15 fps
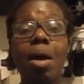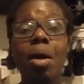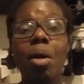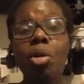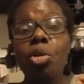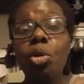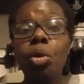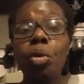
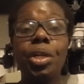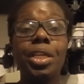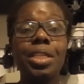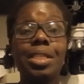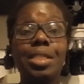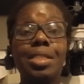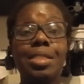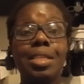
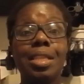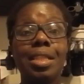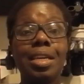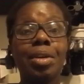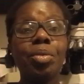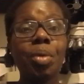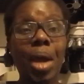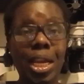noticed the
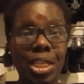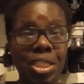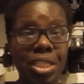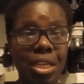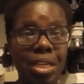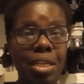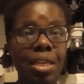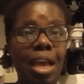
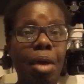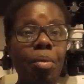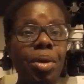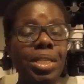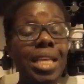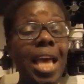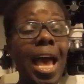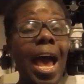question that
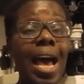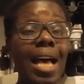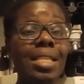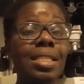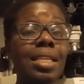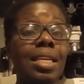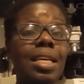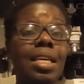was
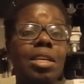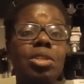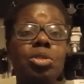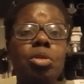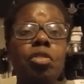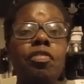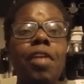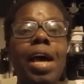asked.
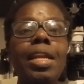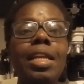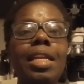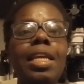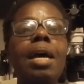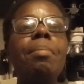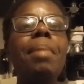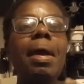So,
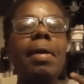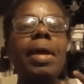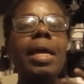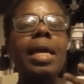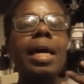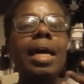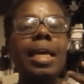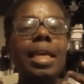finally,
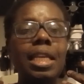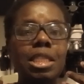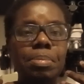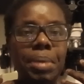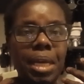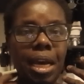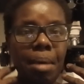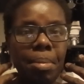America is
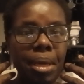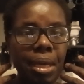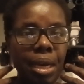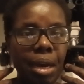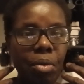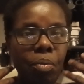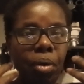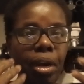becoming
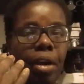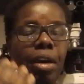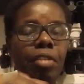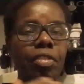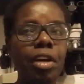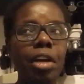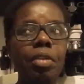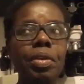aware
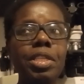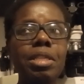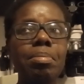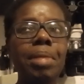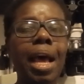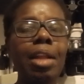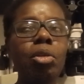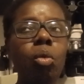of colorism.
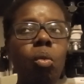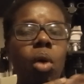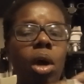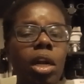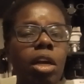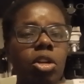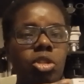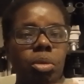Not
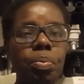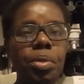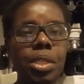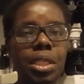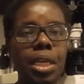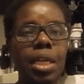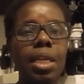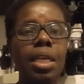
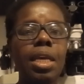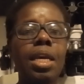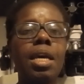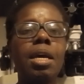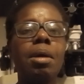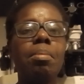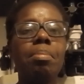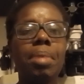100%,
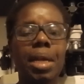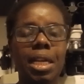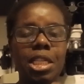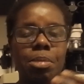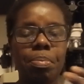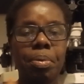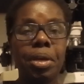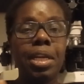but
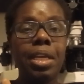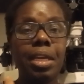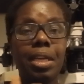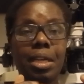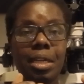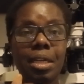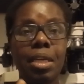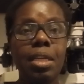it's pretty
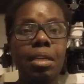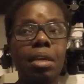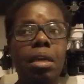good.